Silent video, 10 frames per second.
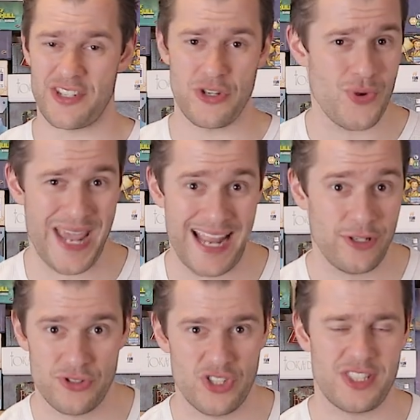So you
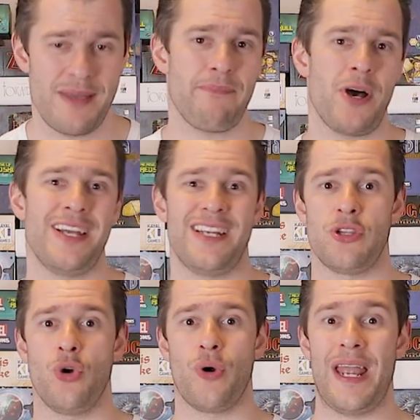cannot just sit by and
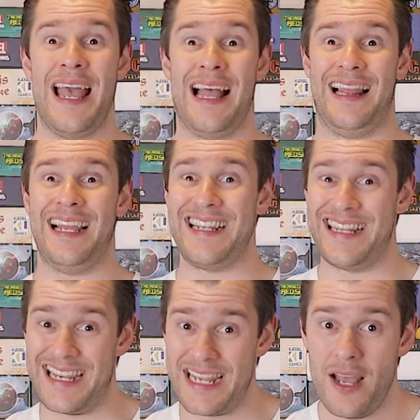ignore it
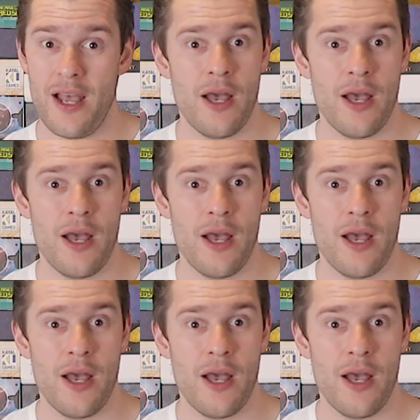lightly.